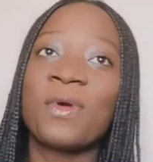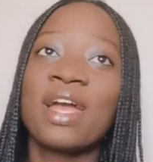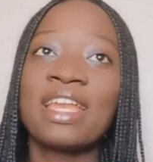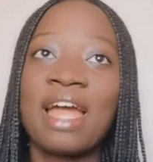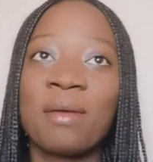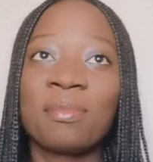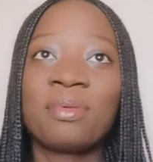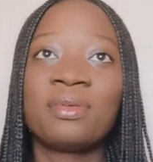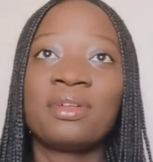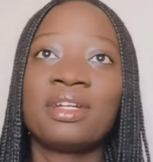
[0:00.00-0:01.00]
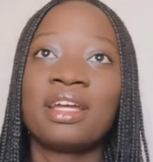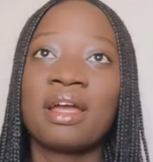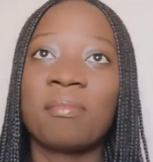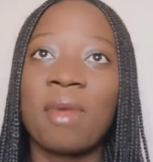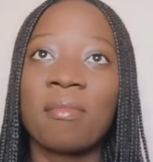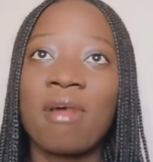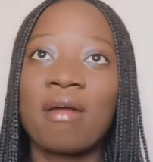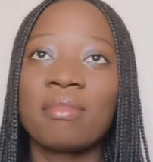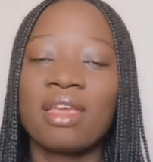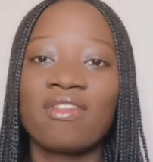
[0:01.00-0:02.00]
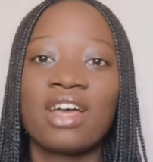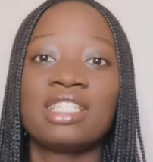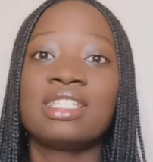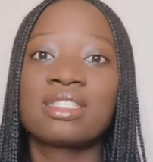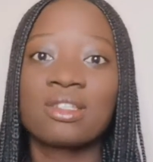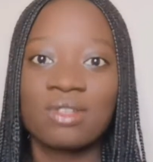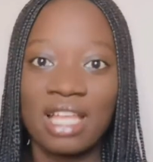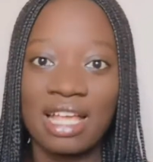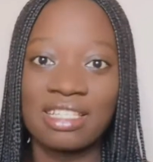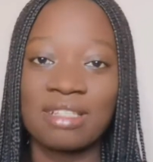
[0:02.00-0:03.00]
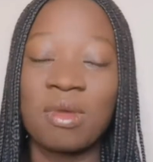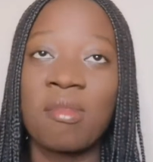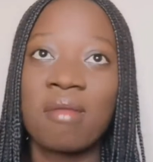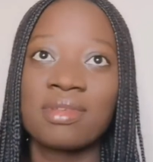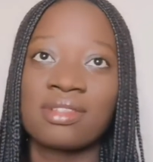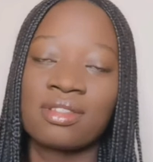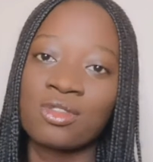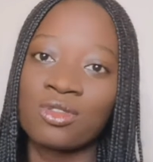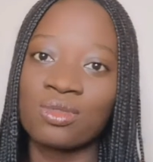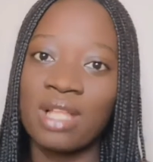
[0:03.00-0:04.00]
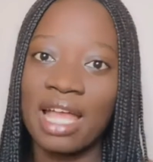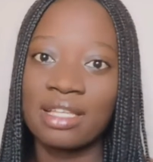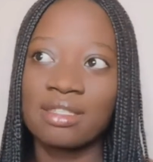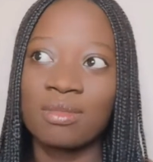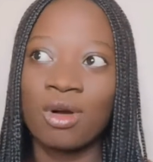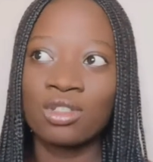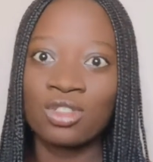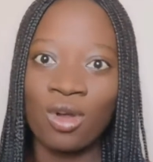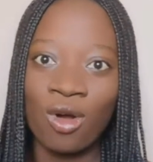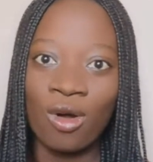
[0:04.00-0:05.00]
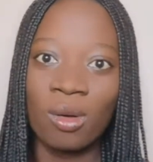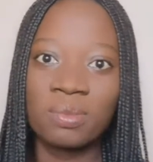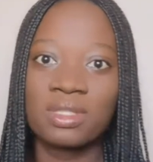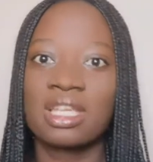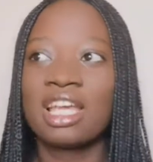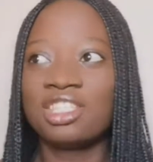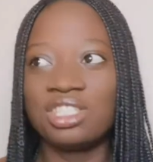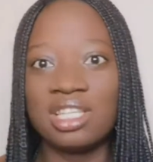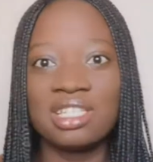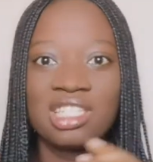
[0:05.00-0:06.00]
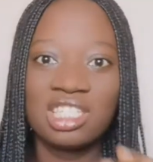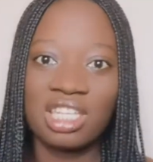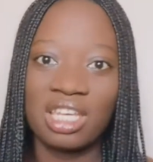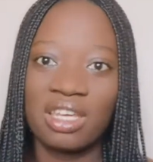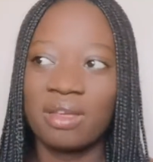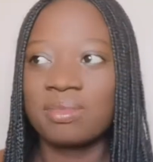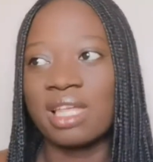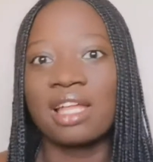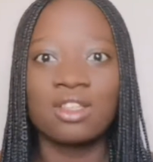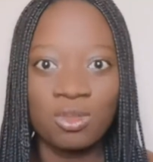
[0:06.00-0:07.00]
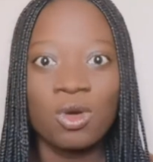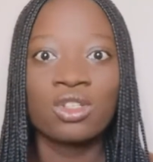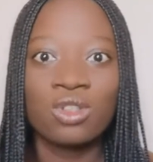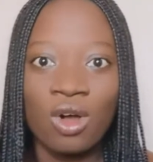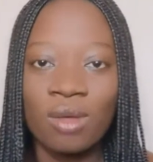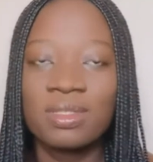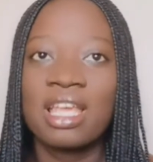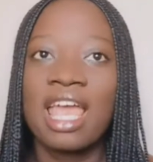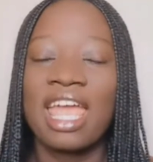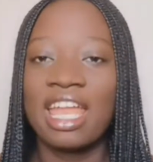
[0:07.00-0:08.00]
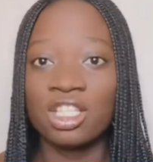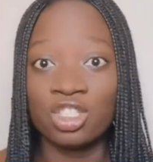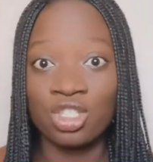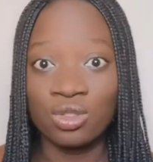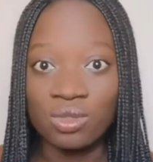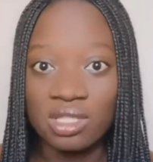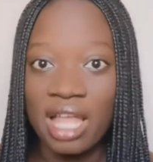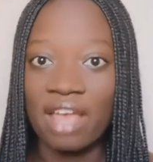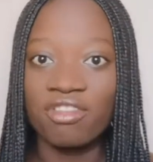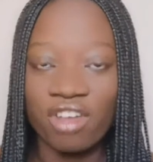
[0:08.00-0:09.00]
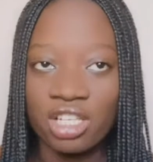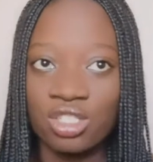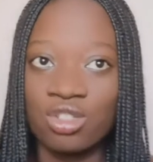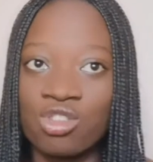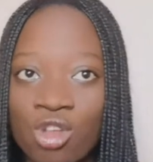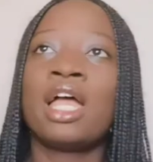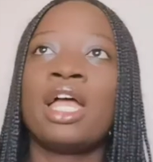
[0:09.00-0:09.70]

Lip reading: Growing up, my mom, in fact, she still does it. My mom is into like small chops, these chips, like small chops and juice, like fresh juice.